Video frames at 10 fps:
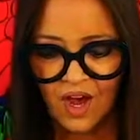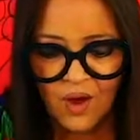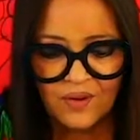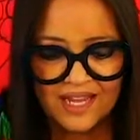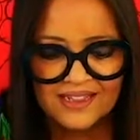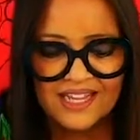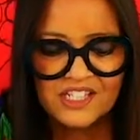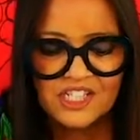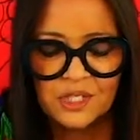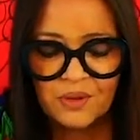Okay,
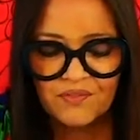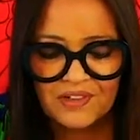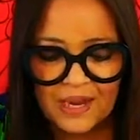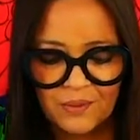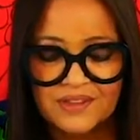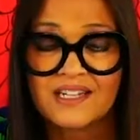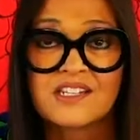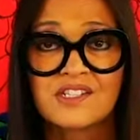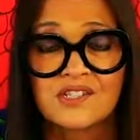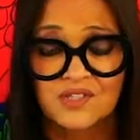let's do a flower that
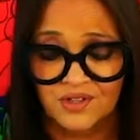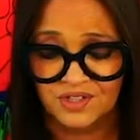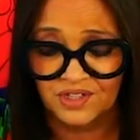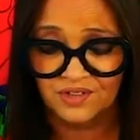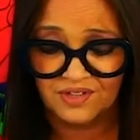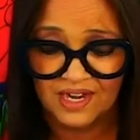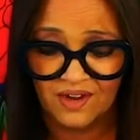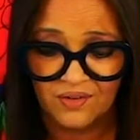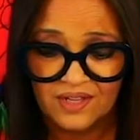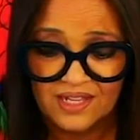isn't circular
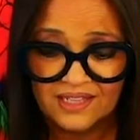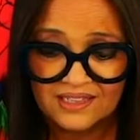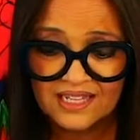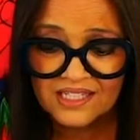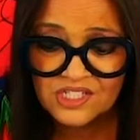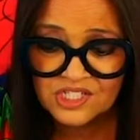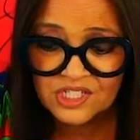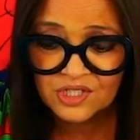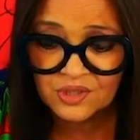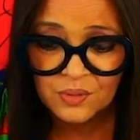now. Let's
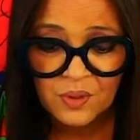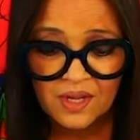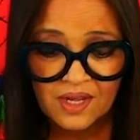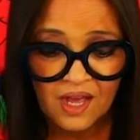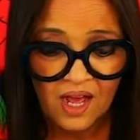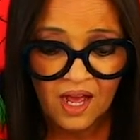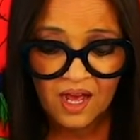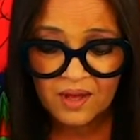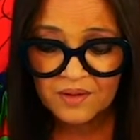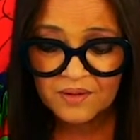do
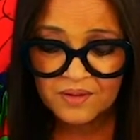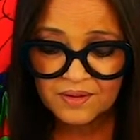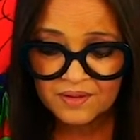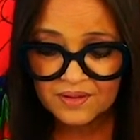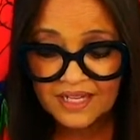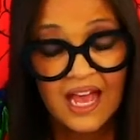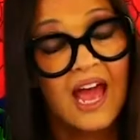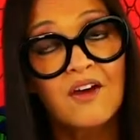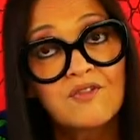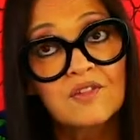uh, like a
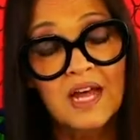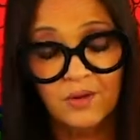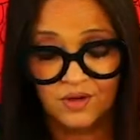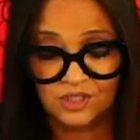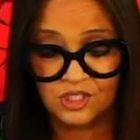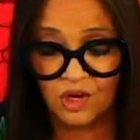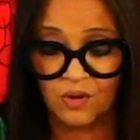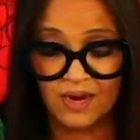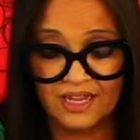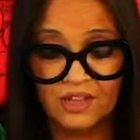half flower.
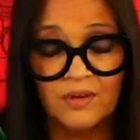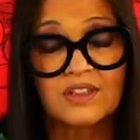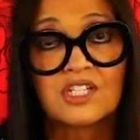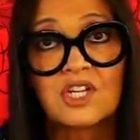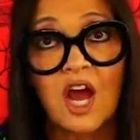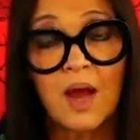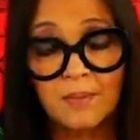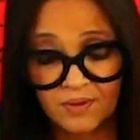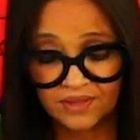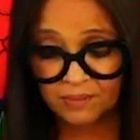So either at the
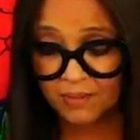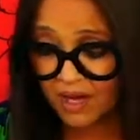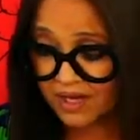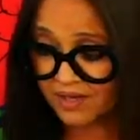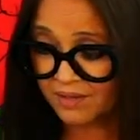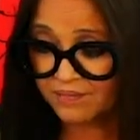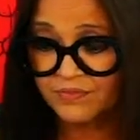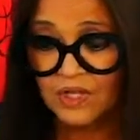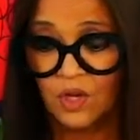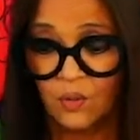top or at the bottom,
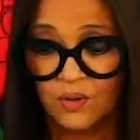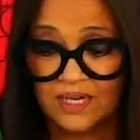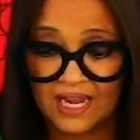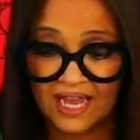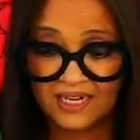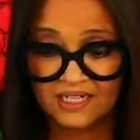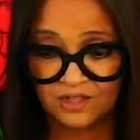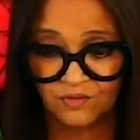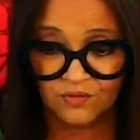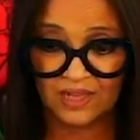we're gonna add
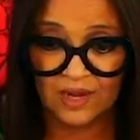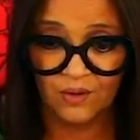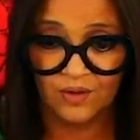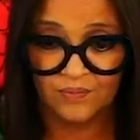another flower.